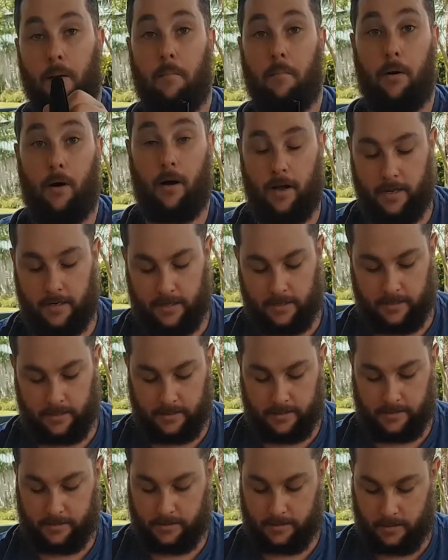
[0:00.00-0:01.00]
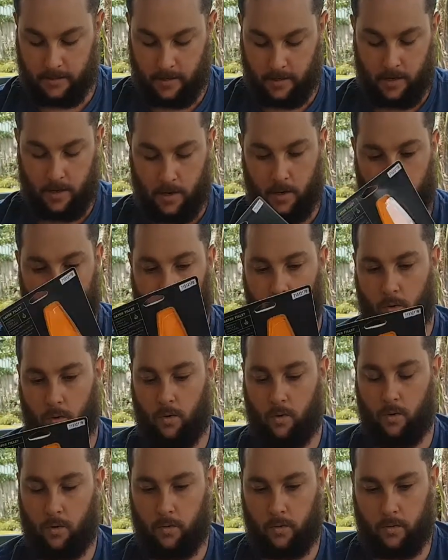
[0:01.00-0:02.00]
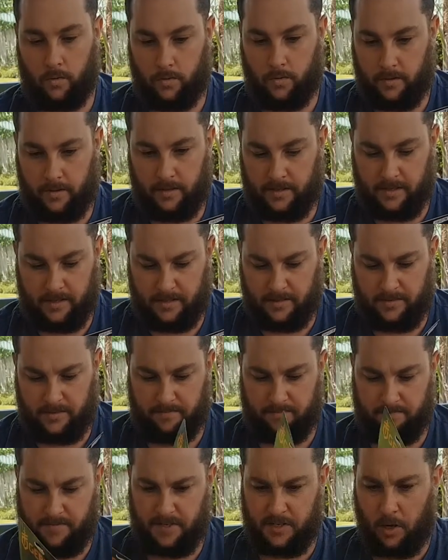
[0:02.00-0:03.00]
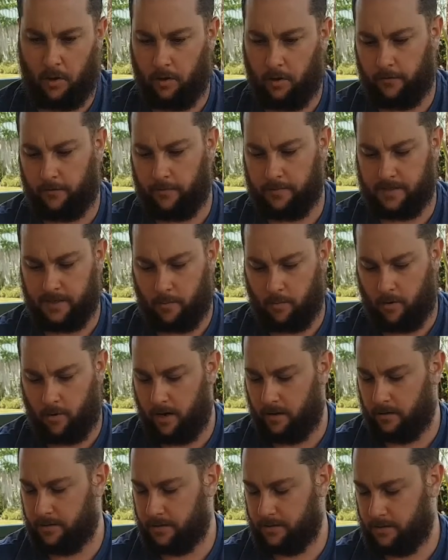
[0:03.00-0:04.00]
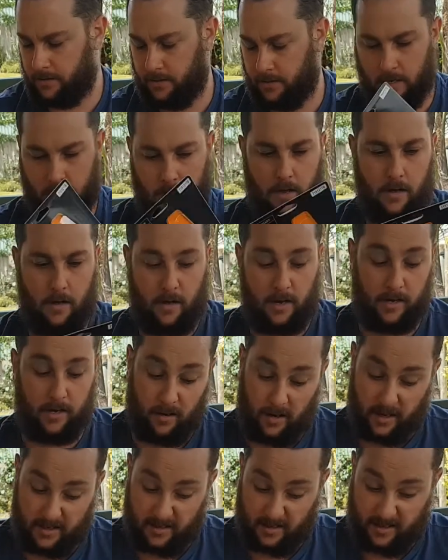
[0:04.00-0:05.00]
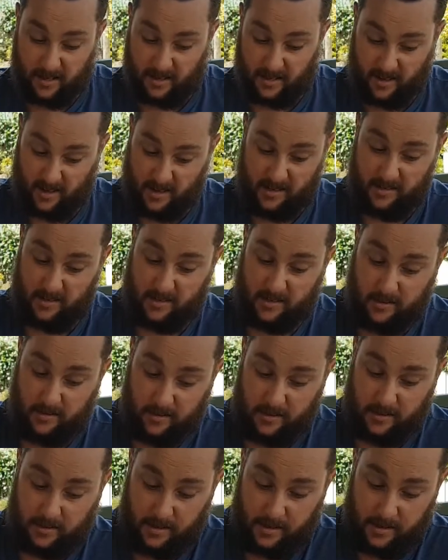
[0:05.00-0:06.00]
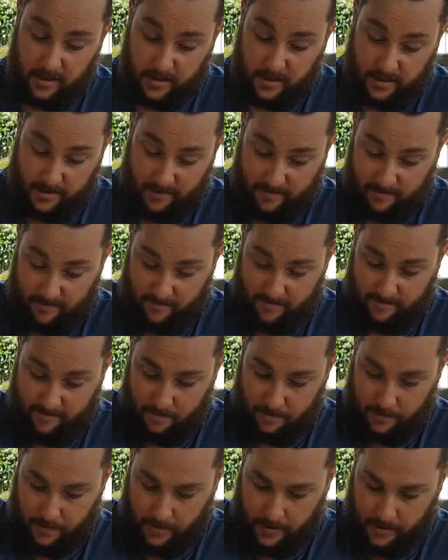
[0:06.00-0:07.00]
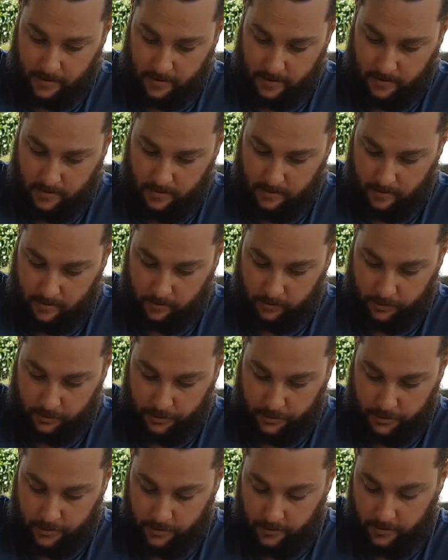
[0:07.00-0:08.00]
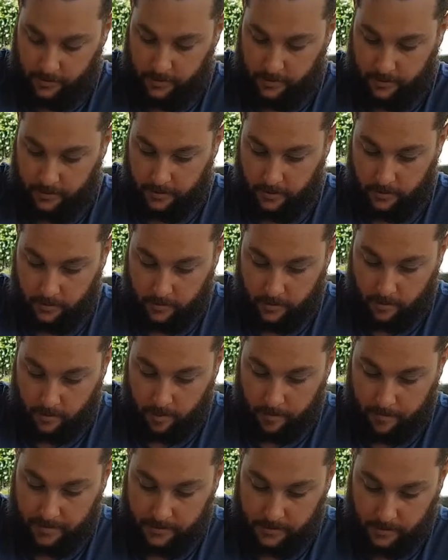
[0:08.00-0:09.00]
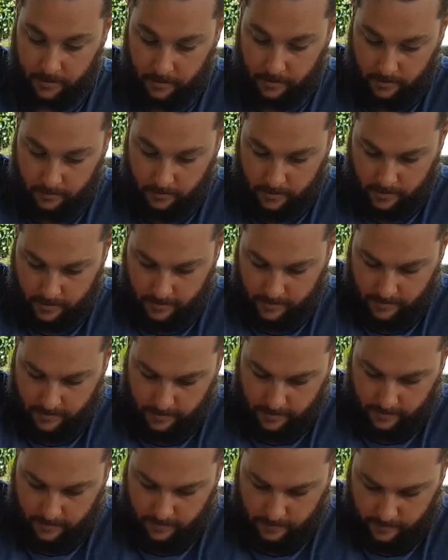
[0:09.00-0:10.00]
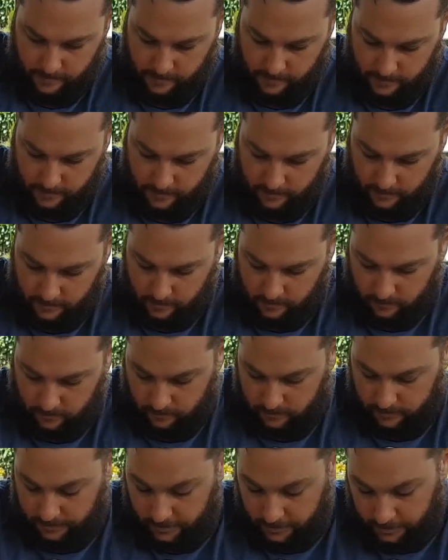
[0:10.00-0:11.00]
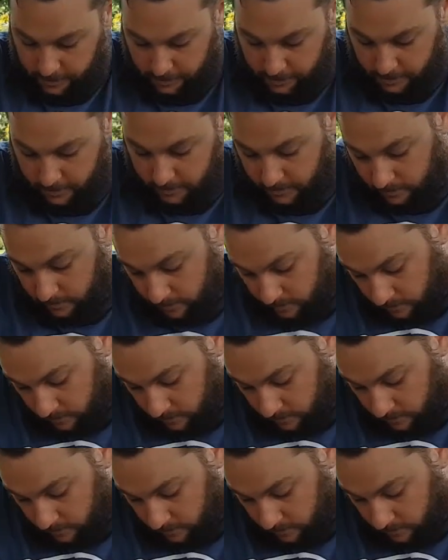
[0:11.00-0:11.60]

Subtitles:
pioneered this, or this is stolen from somewhere else. I'd like to think they didn't steal this idea, but I'll show you in uno momento. Holy shit.